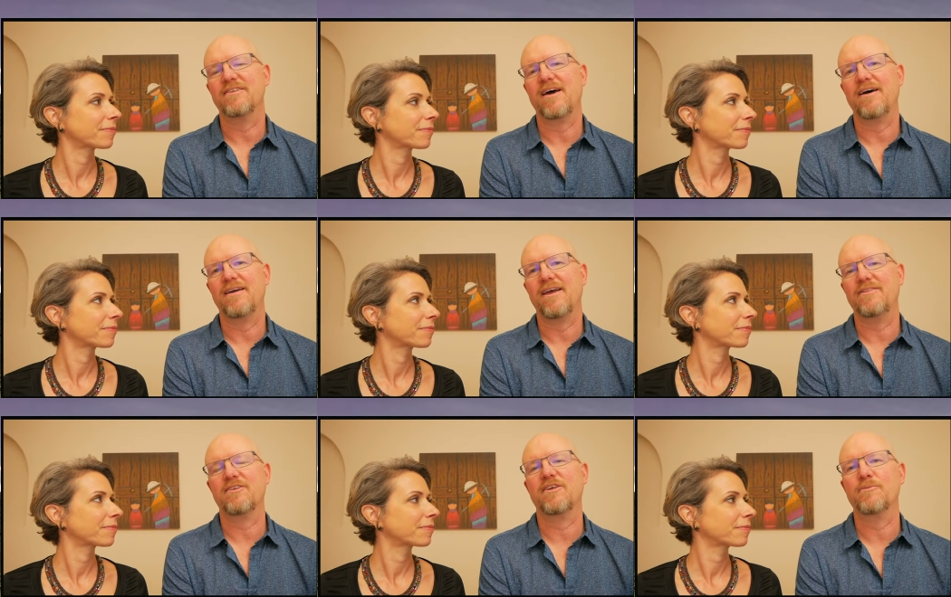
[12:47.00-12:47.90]
Speaker 1: uh,
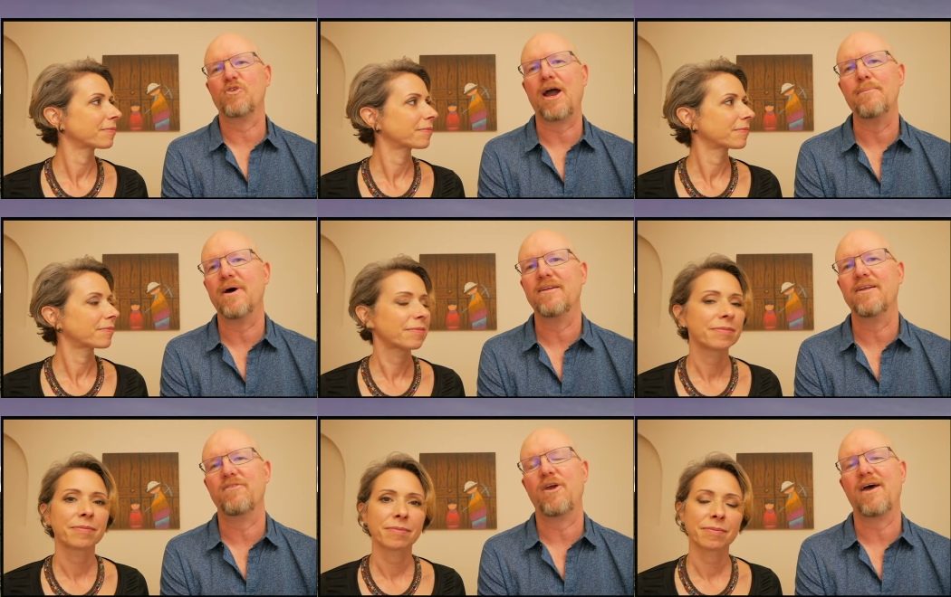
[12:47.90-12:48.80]
hit the subscribe
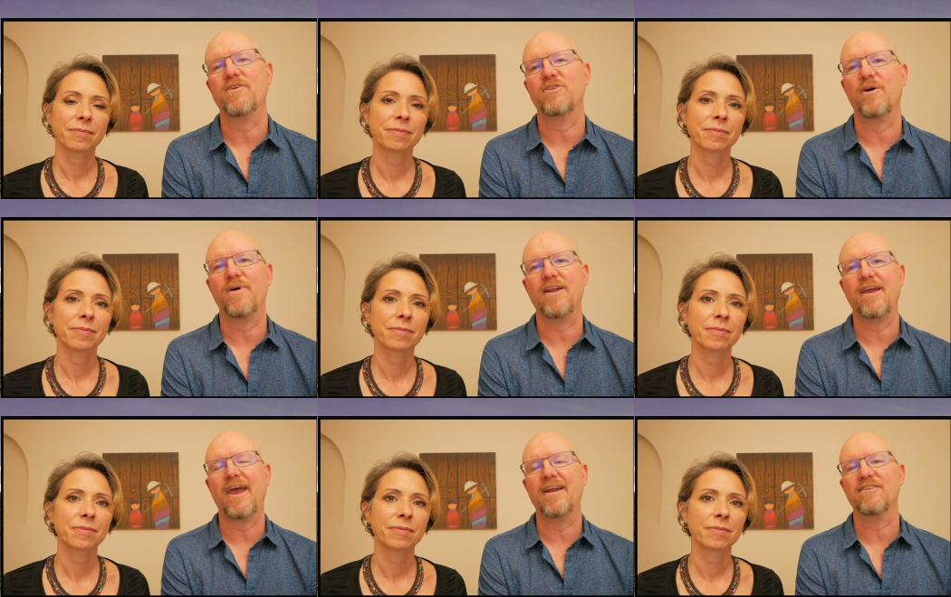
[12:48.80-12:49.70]
button if you haven't
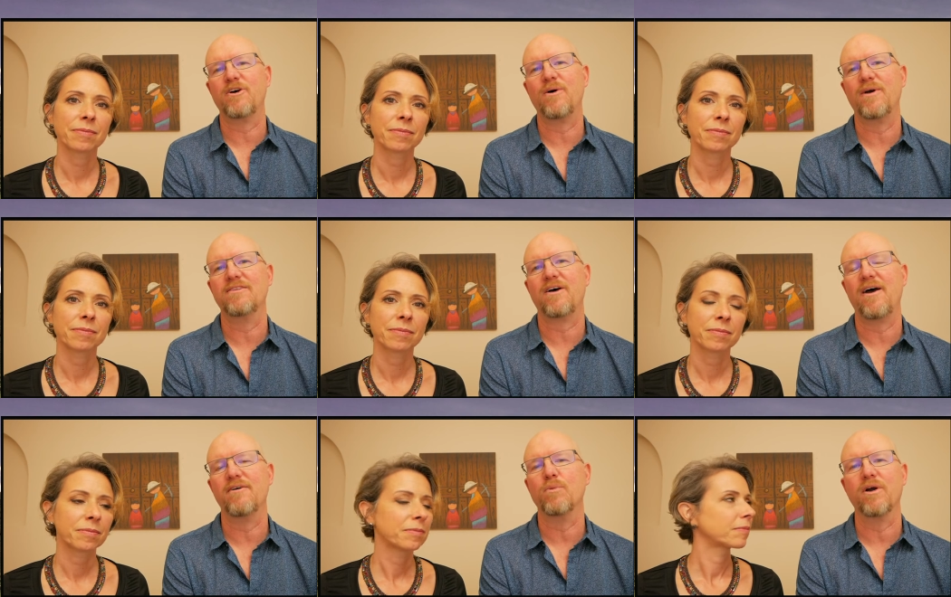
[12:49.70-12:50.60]
already. And as always,
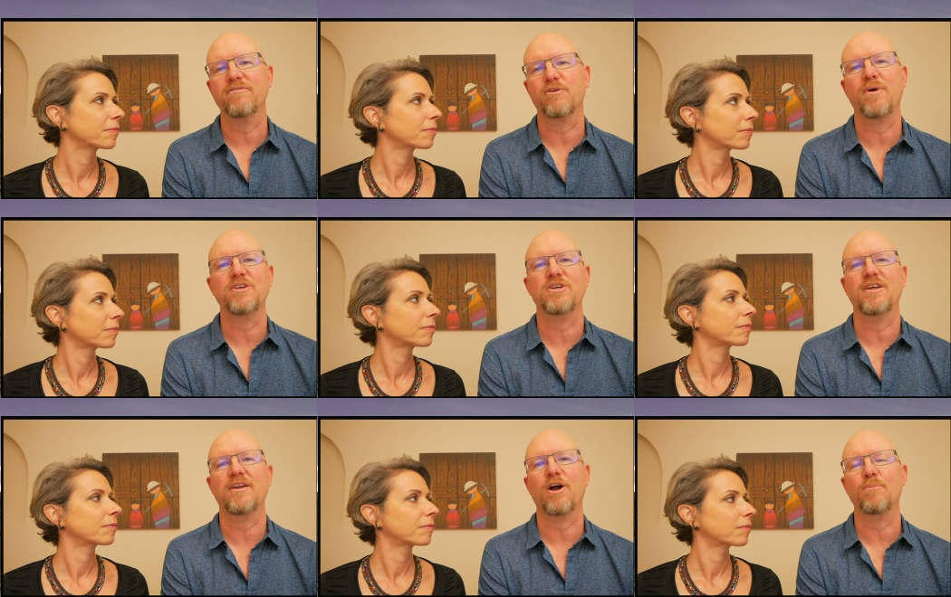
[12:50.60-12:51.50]
I'll have more
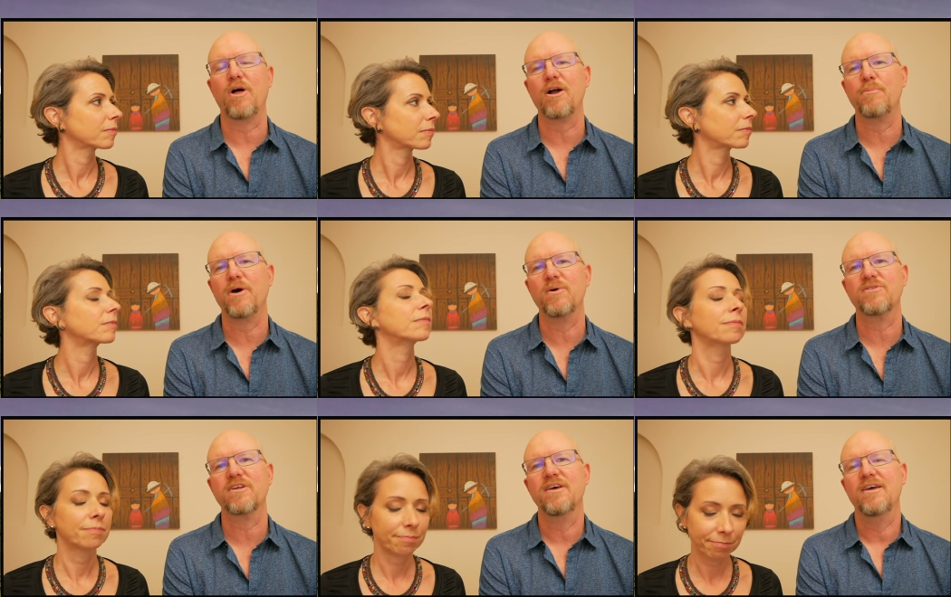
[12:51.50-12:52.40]
information in our blog
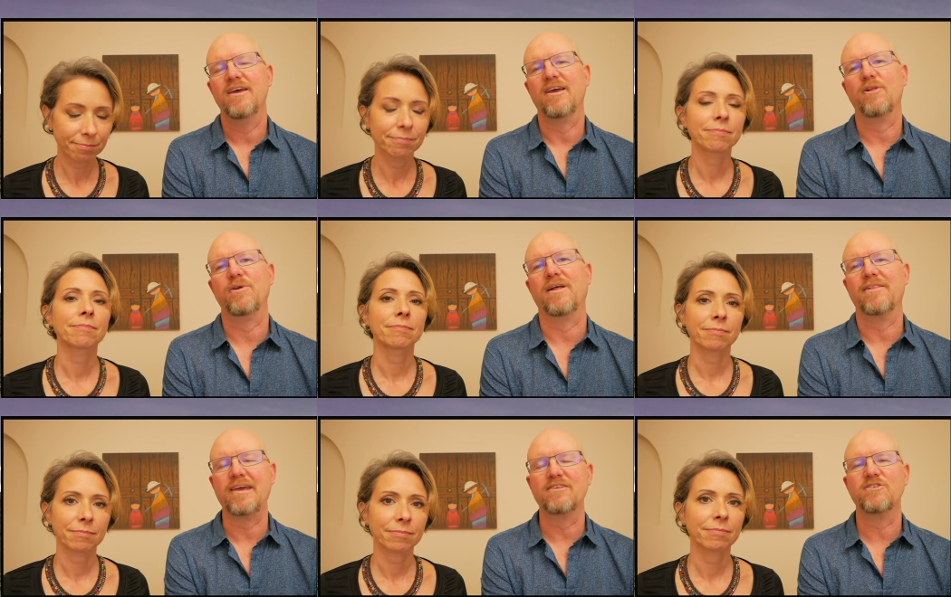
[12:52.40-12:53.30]
post, mm-hmm.
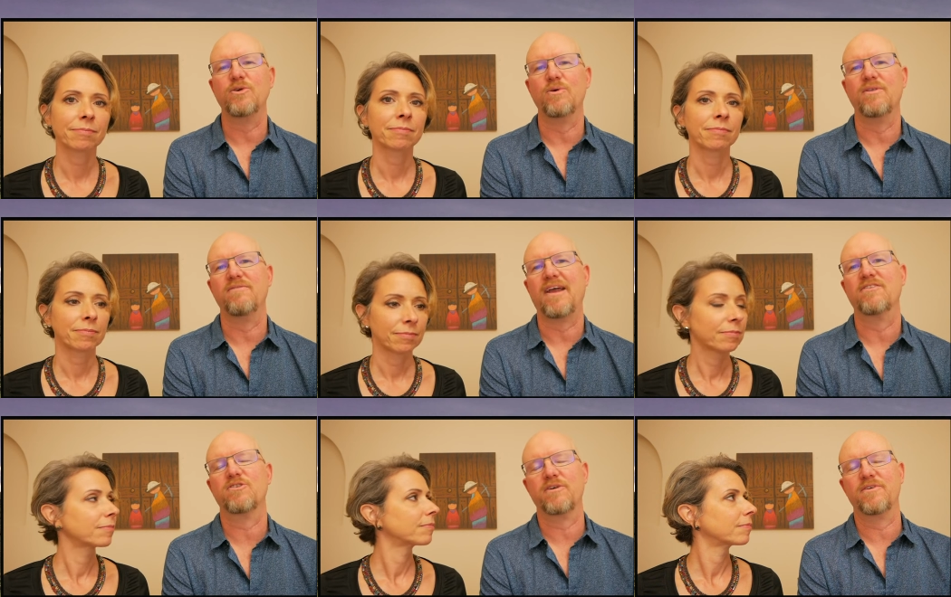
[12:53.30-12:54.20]
including links to the
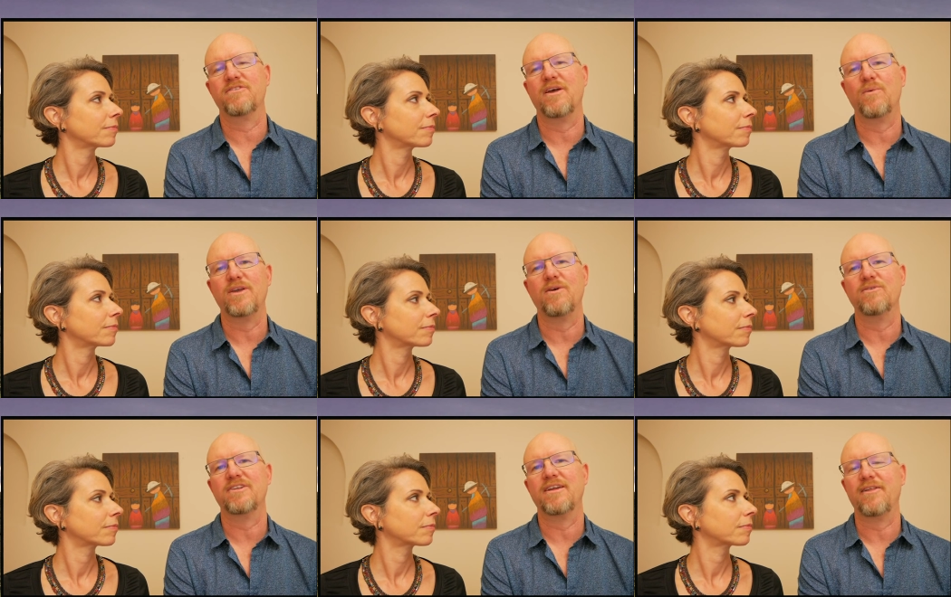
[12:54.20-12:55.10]
van service that we
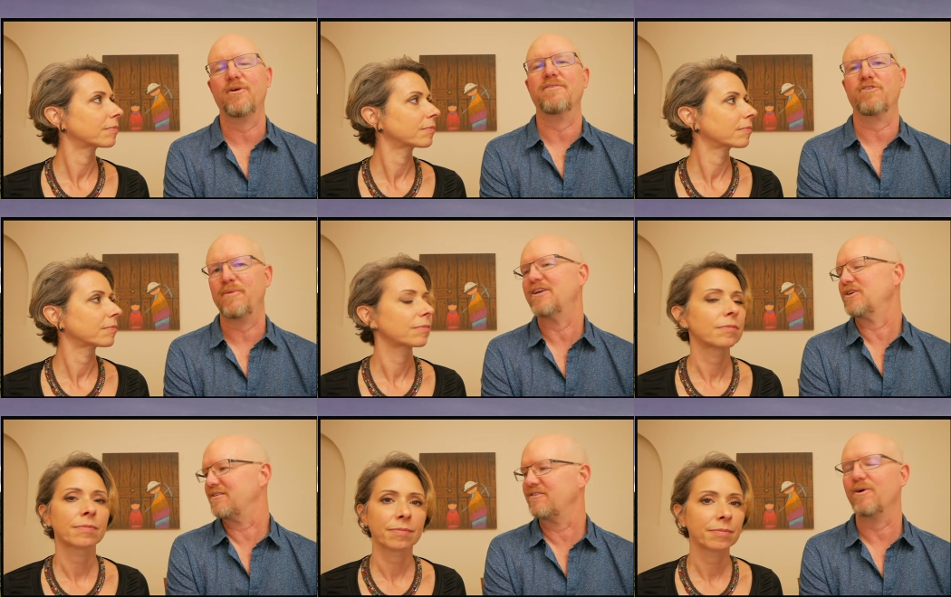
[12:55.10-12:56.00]
used and other
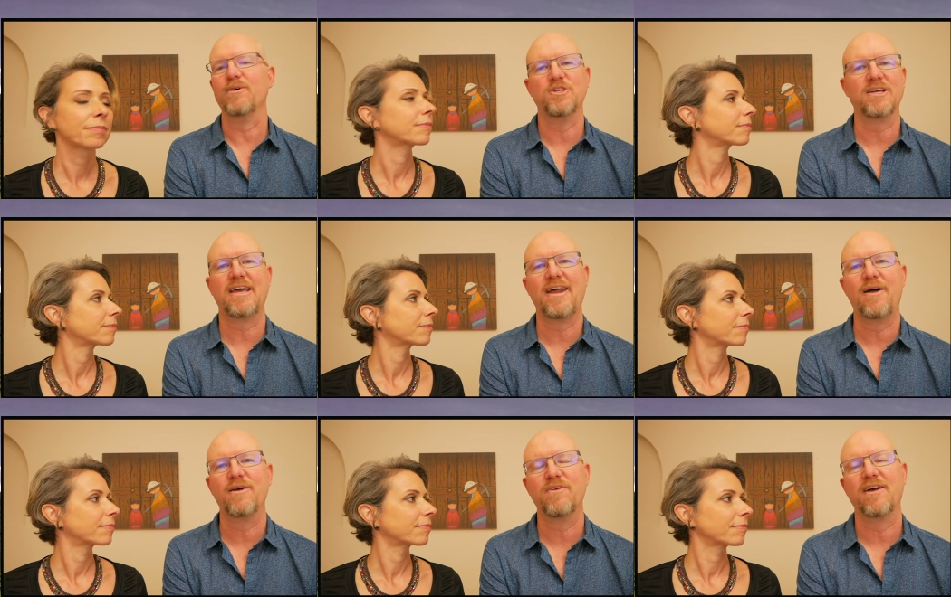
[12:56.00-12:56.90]
information. So go check that
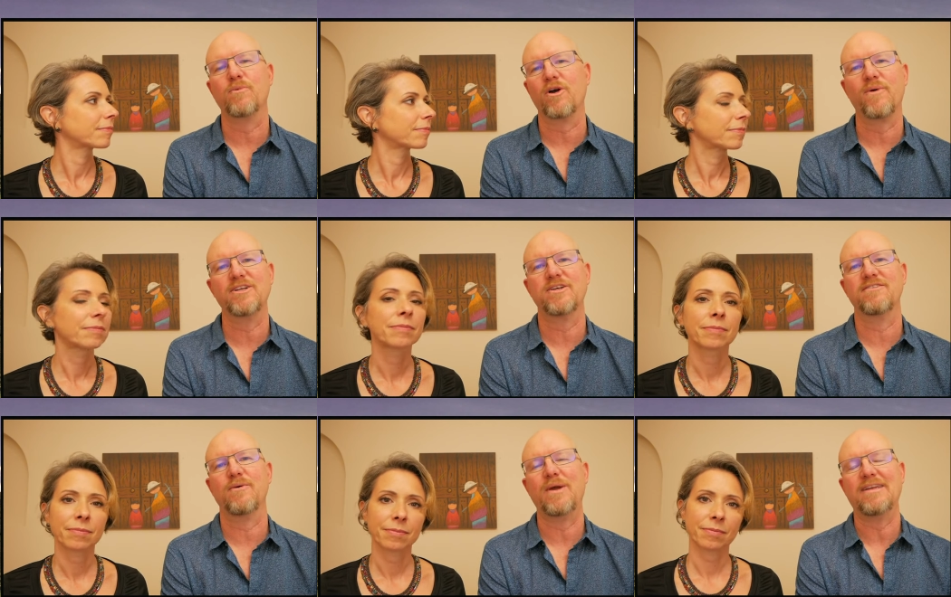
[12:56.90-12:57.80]
out if you have more
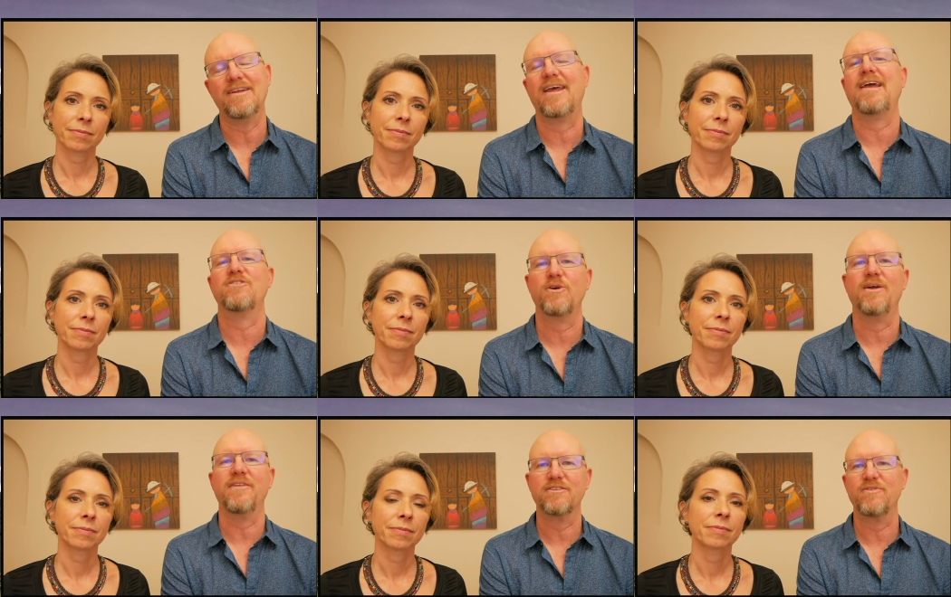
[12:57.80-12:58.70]
questions that we didn't answer in this